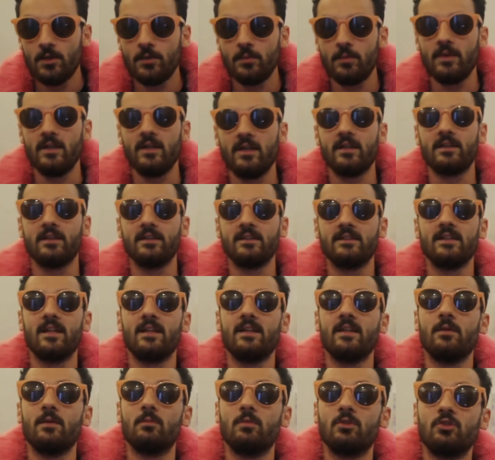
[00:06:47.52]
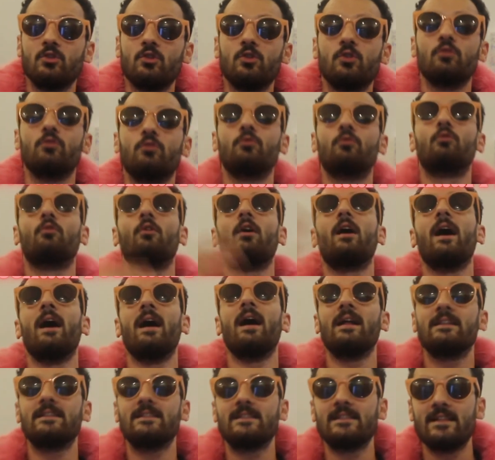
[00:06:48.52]
We look at the number to the
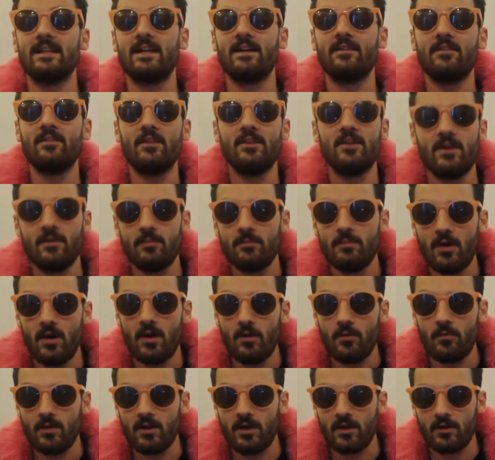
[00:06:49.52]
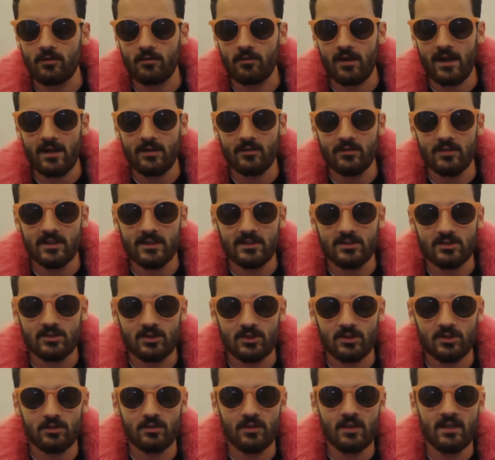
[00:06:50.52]
right of the number we are rounding
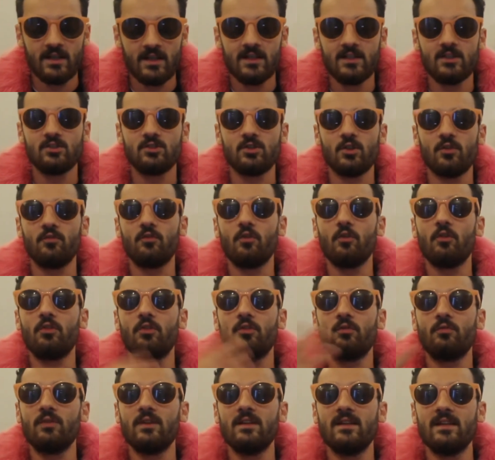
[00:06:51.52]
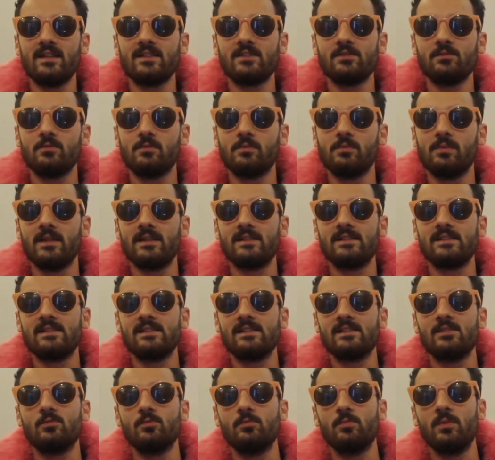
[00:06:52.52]
to. So for 3 decimal places,
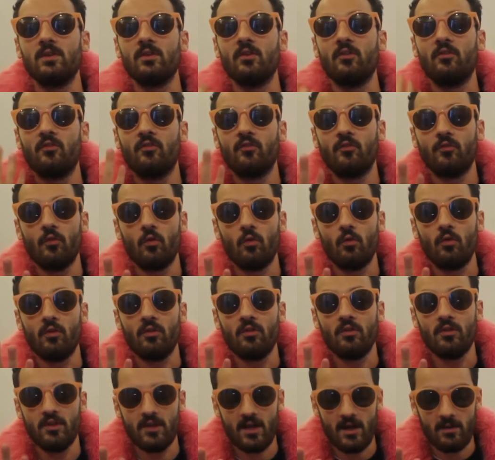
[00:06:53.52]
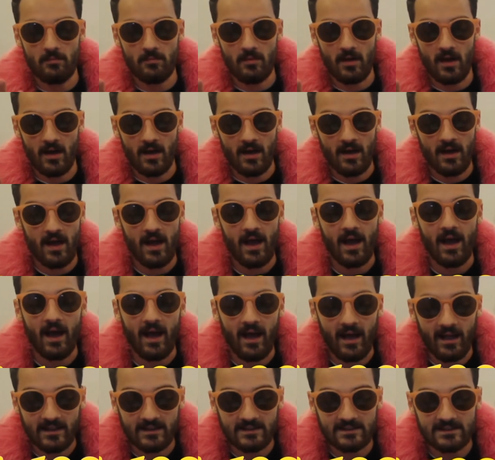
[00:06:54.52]
this would be the 4th number.
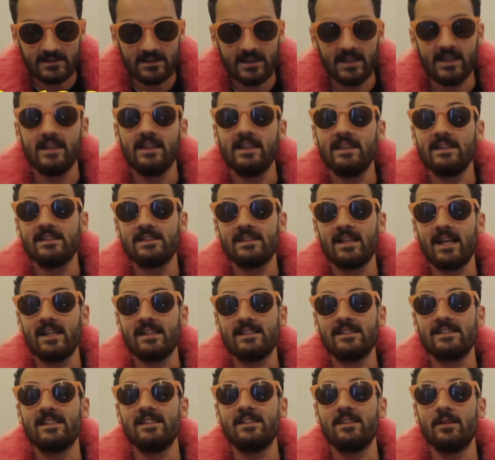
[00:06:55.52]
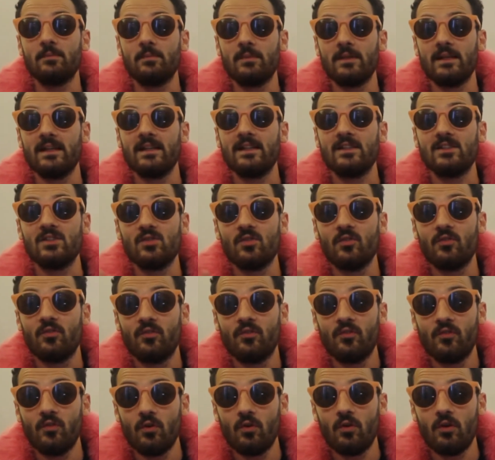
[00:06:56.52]
And in this case, the number is
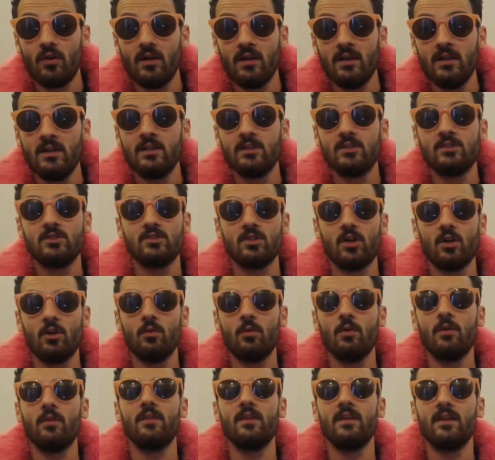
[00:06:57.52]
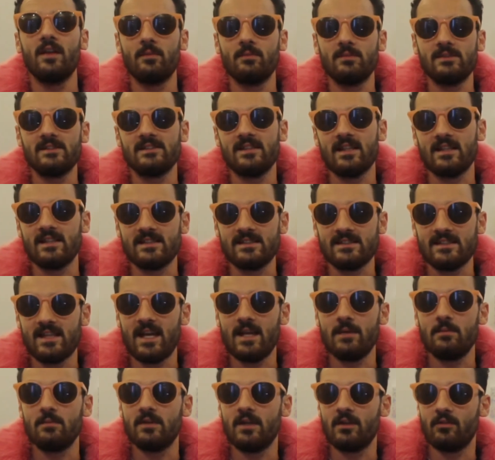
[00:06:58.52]
4, so the numbers stay the
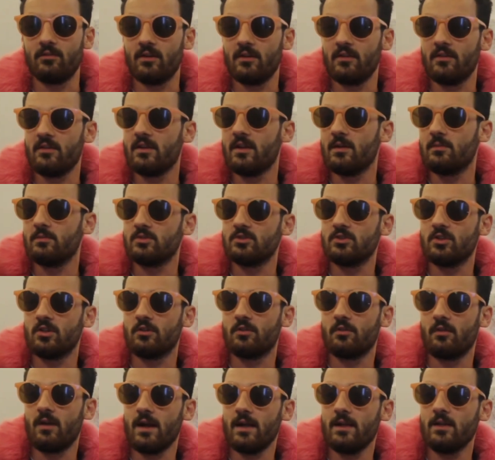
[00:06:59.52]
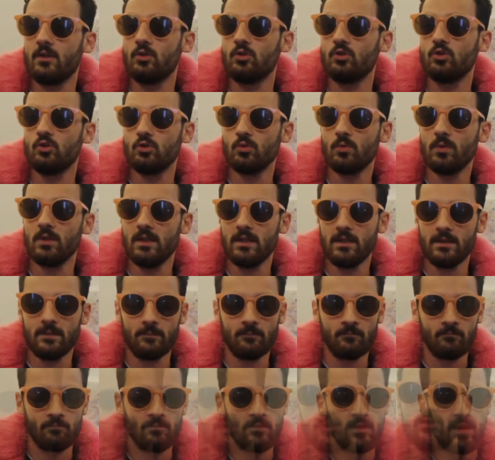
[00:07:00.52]
same. Get rid of the numbers to the right, shwing.
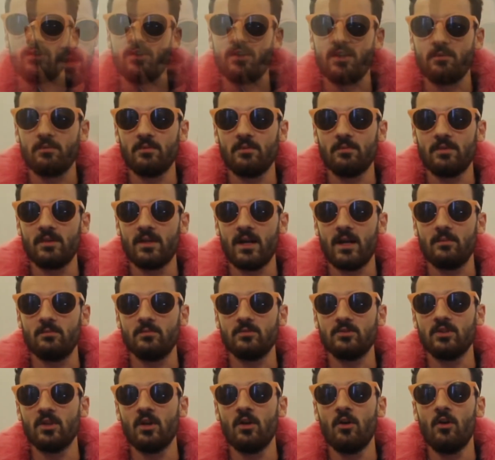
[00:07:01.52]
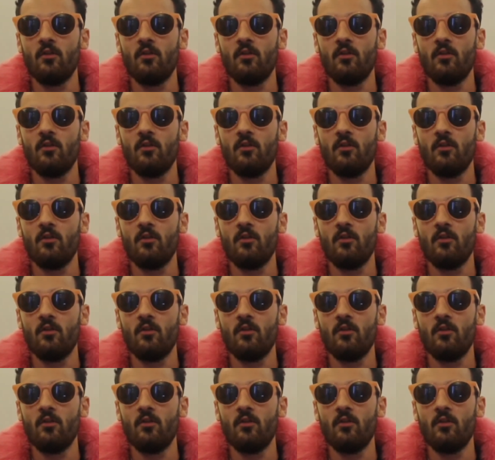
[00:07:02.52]
So the number becomes